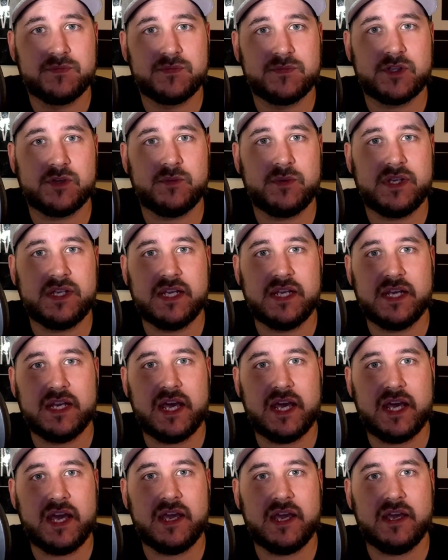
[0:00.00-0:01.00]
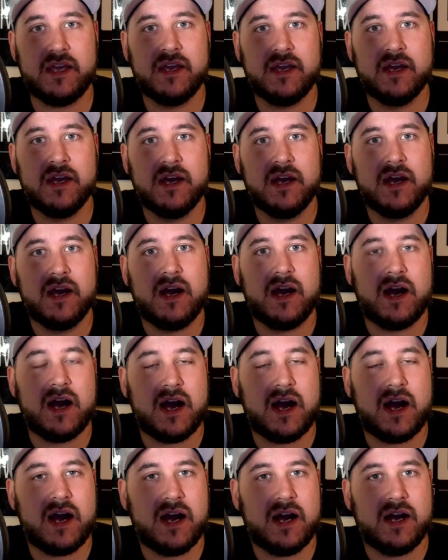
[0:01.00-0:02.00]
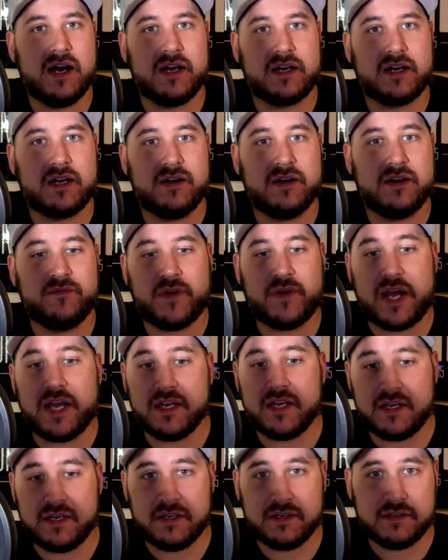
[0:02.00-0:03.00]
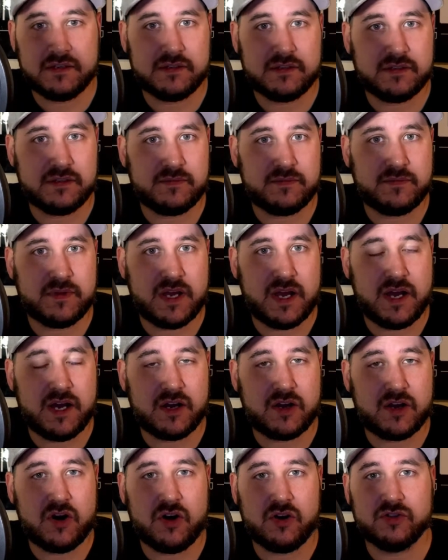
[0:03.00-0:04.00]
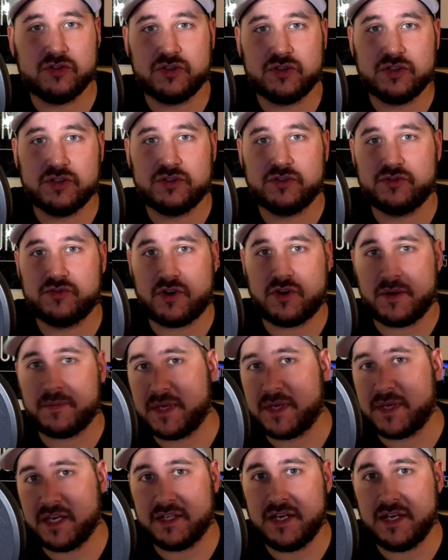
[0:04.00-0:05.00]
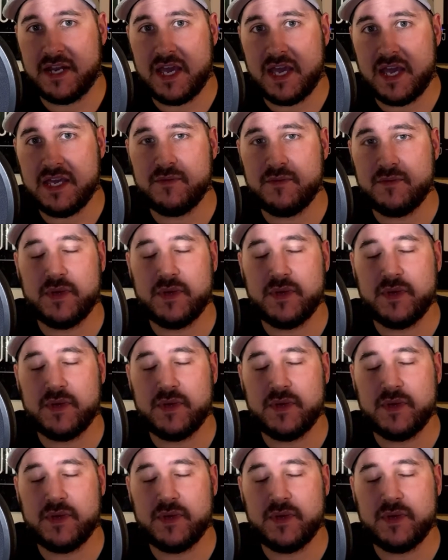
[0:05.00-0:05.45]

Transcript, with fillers: So we did a Kvike called Dropkick Nate.